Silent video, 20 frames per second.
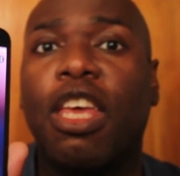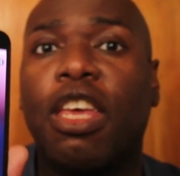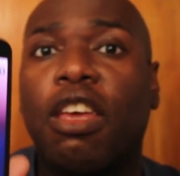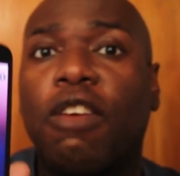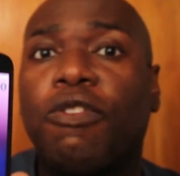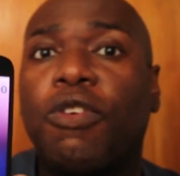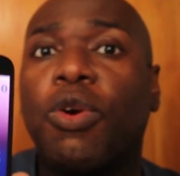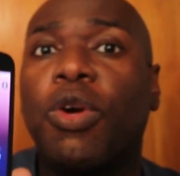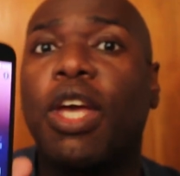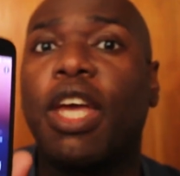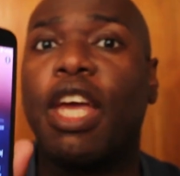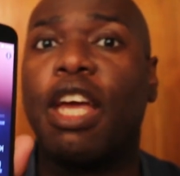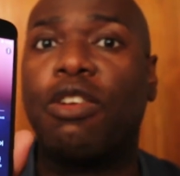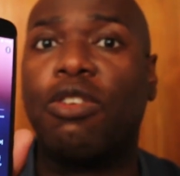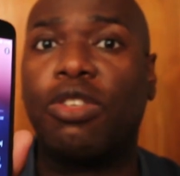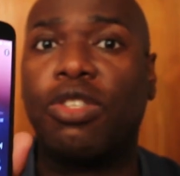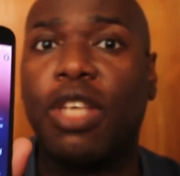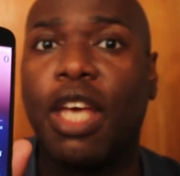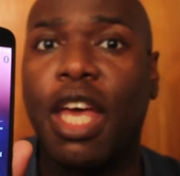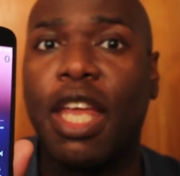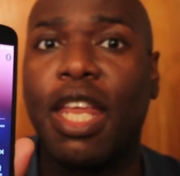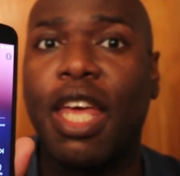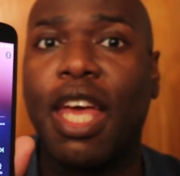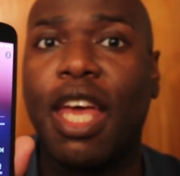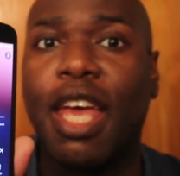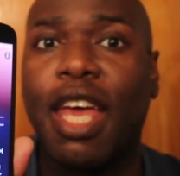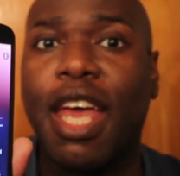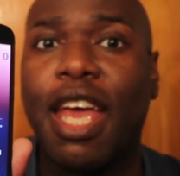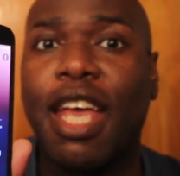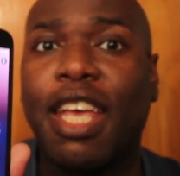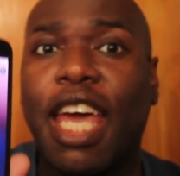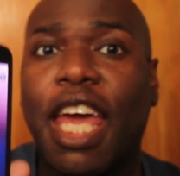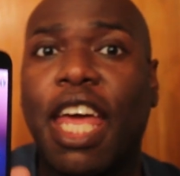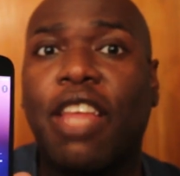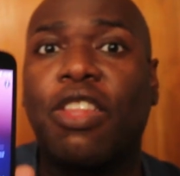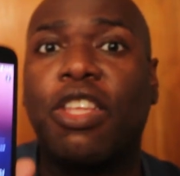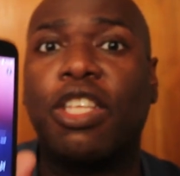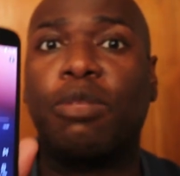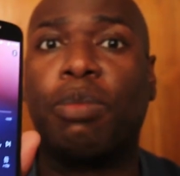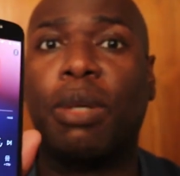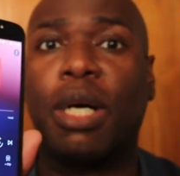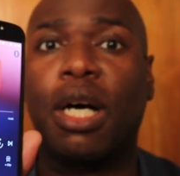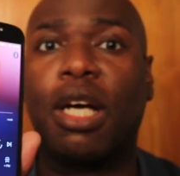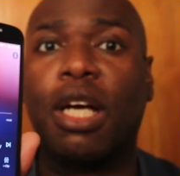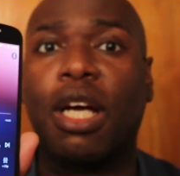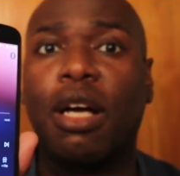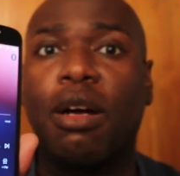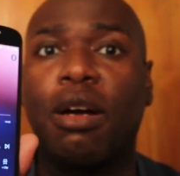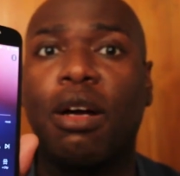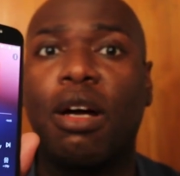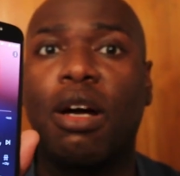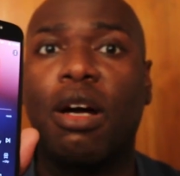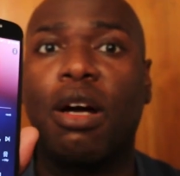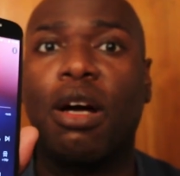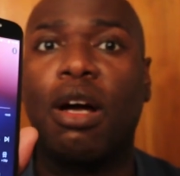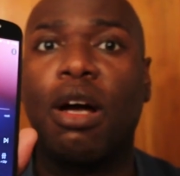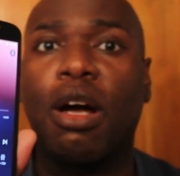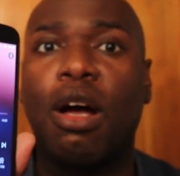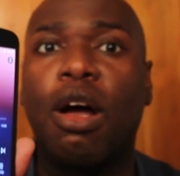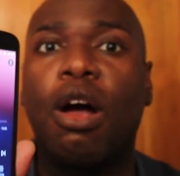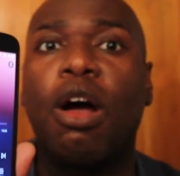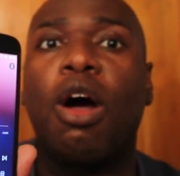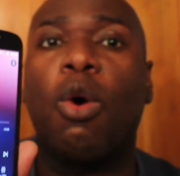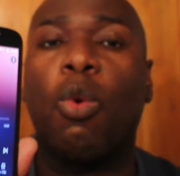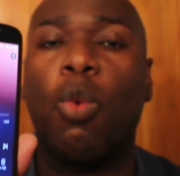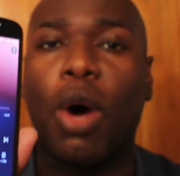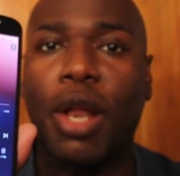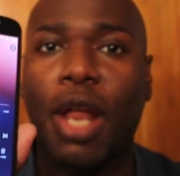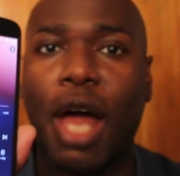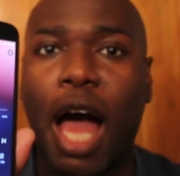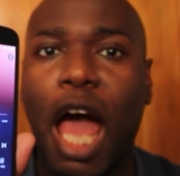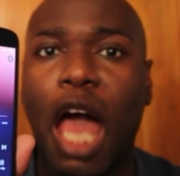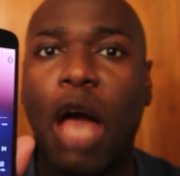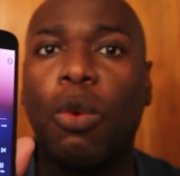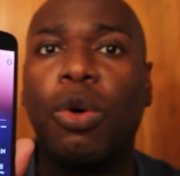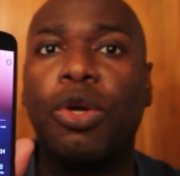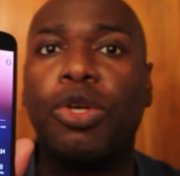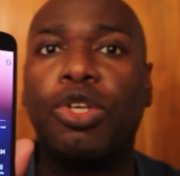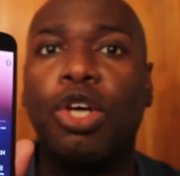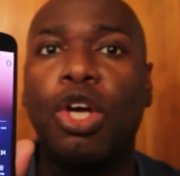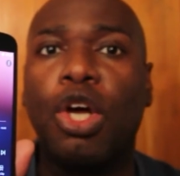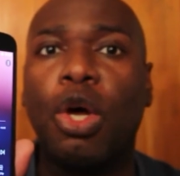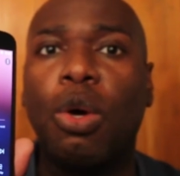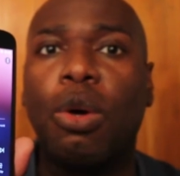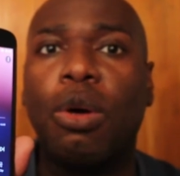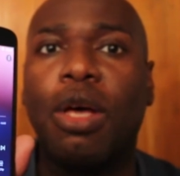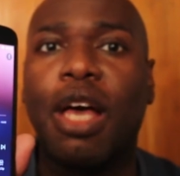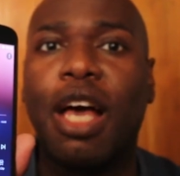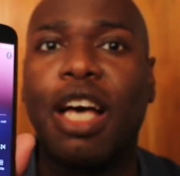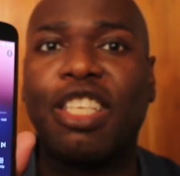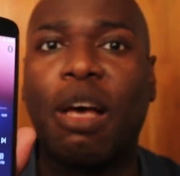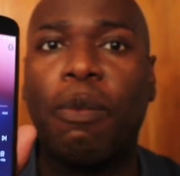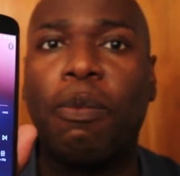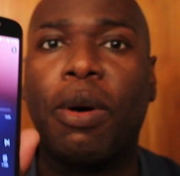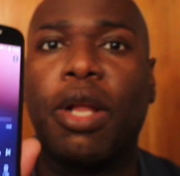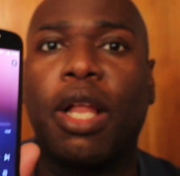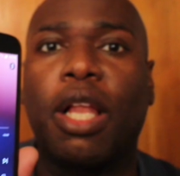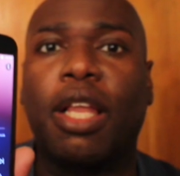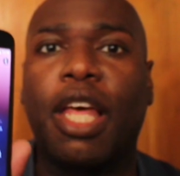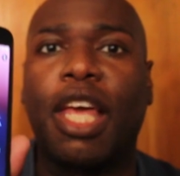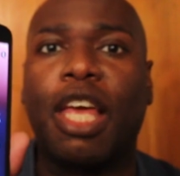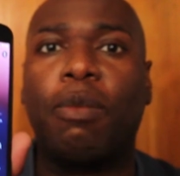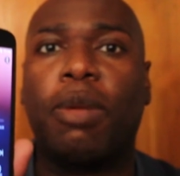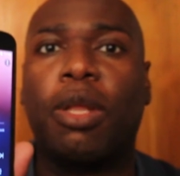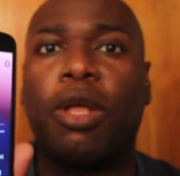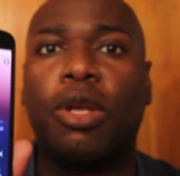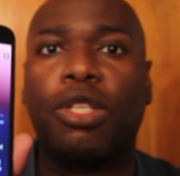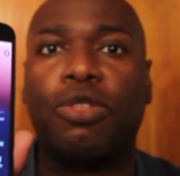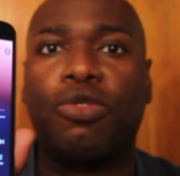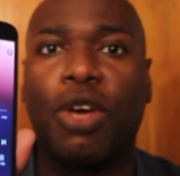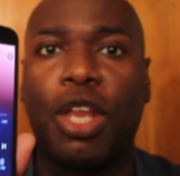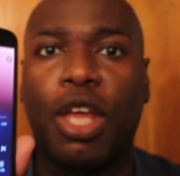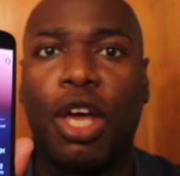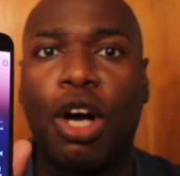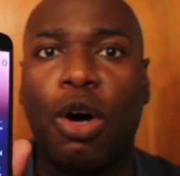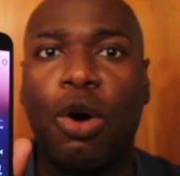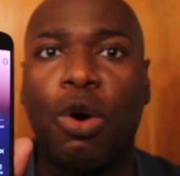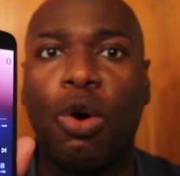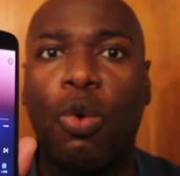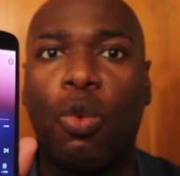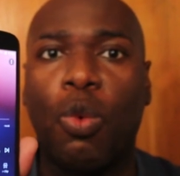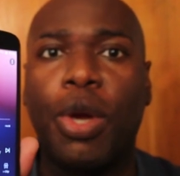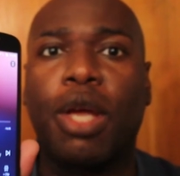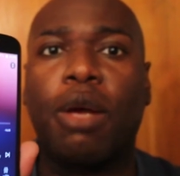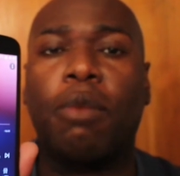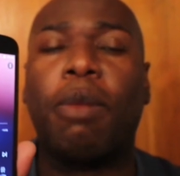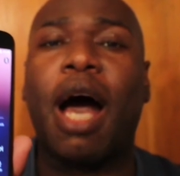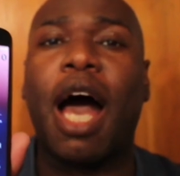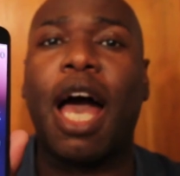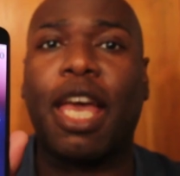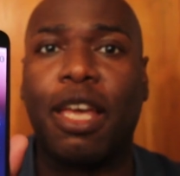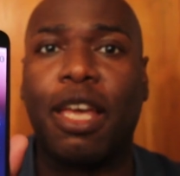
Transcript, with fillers: If you're interested in getting this book, what I will do is I'll put a link below this video where you can buy